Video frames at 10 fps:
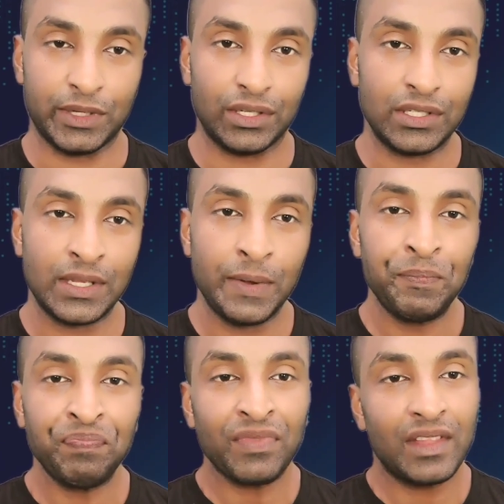methods.
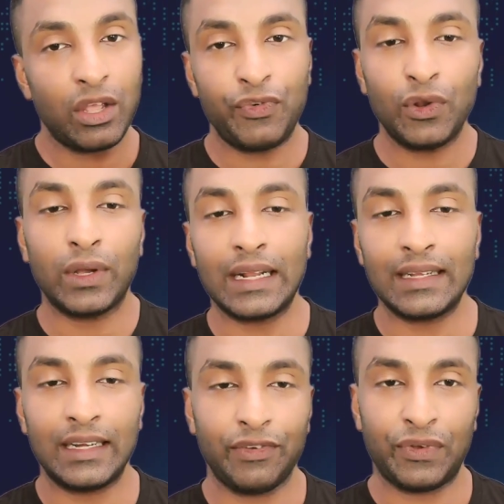Now, if you look at
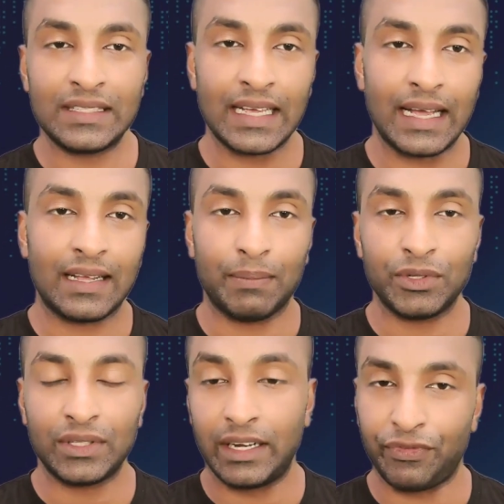the difference, I'll come
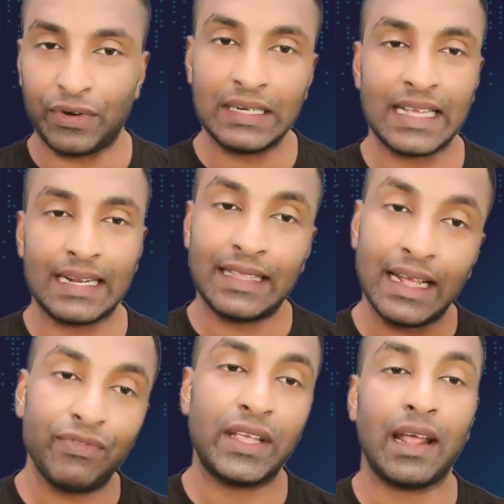to the difference and
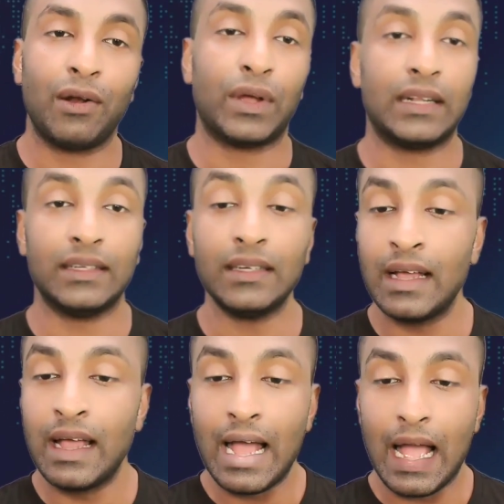then we can look at
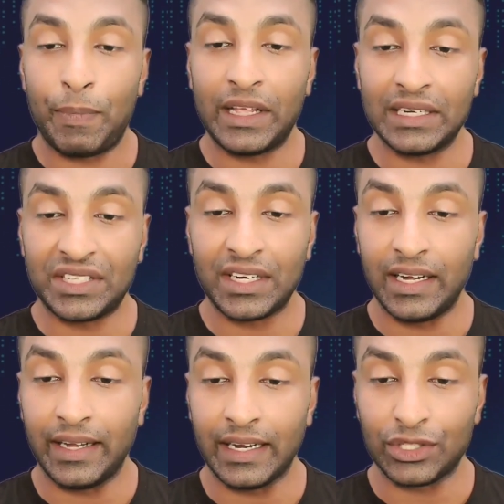the application
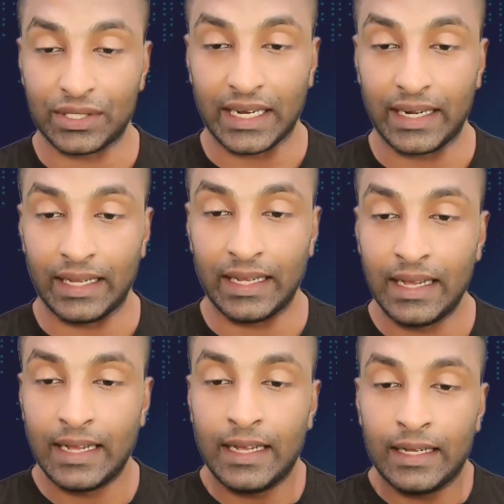in Indian society.
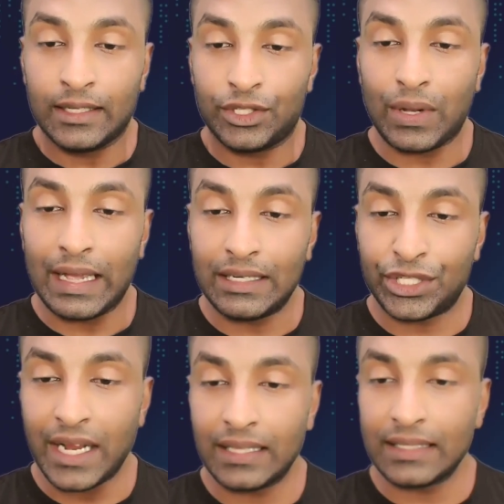So I'll
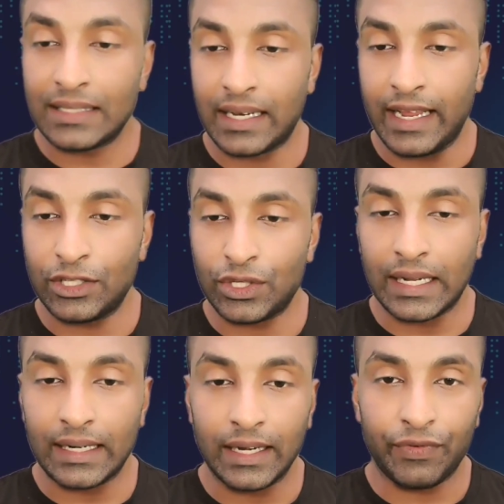share the screen so
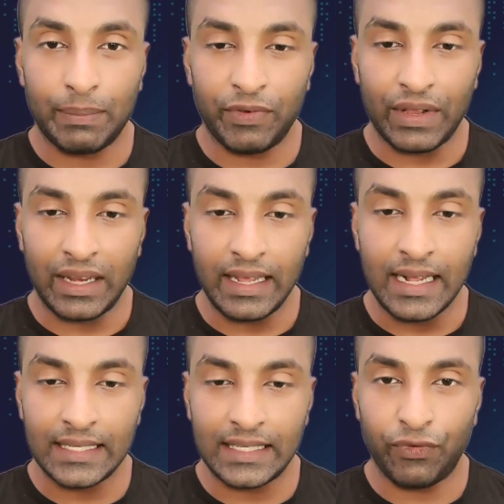that it will be very
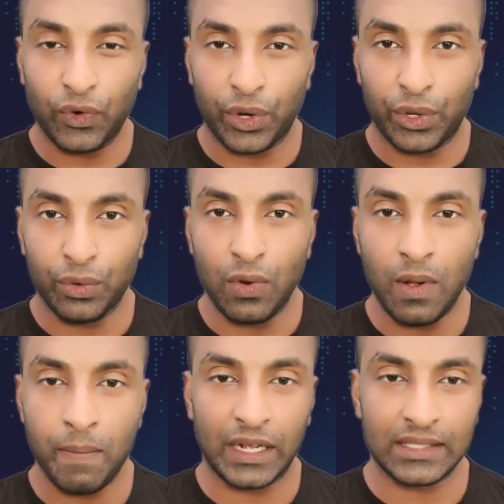easy for
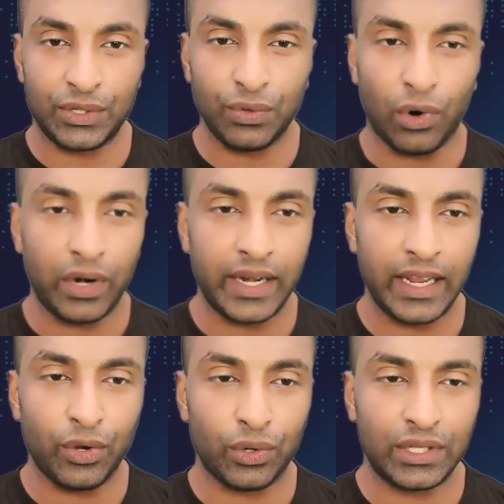you because you
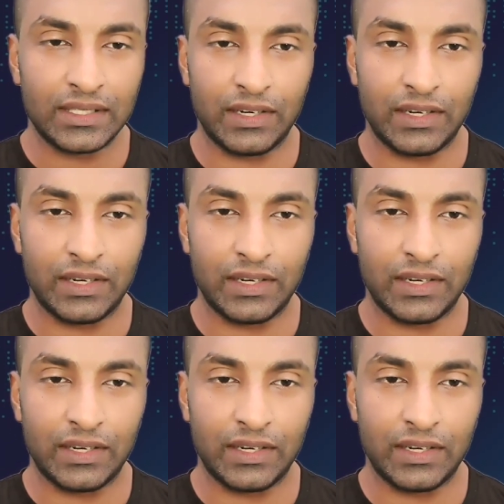already know these